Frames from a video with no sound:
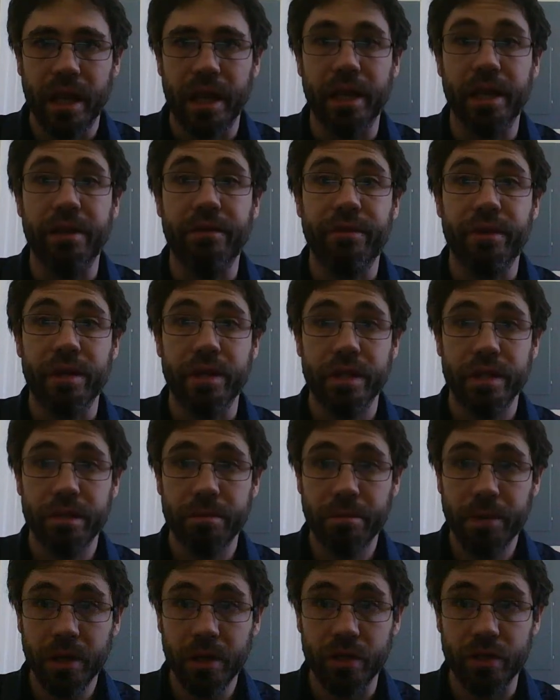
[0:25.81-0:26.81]
and different
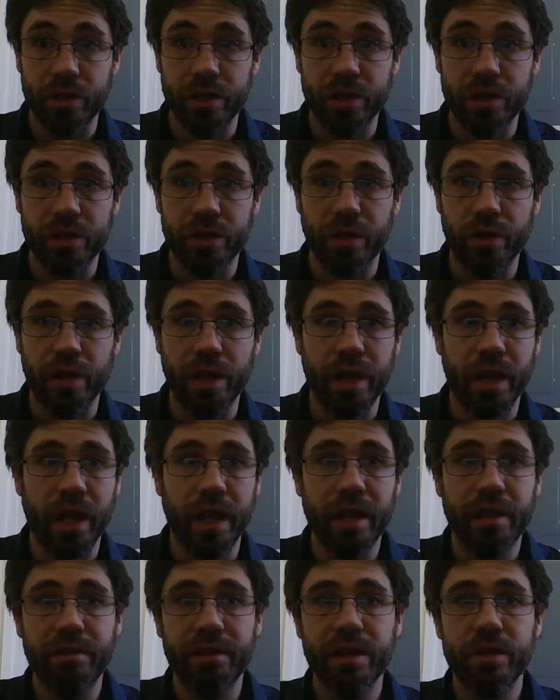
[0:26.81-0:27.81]
dispersions so that
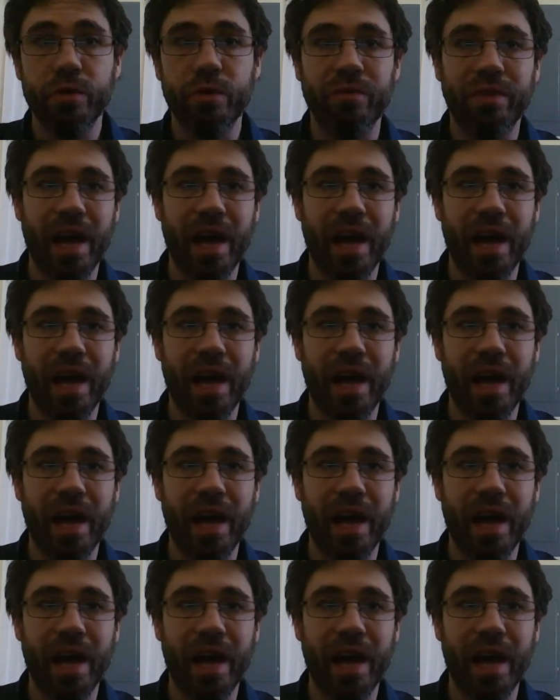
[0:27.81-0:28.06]
individual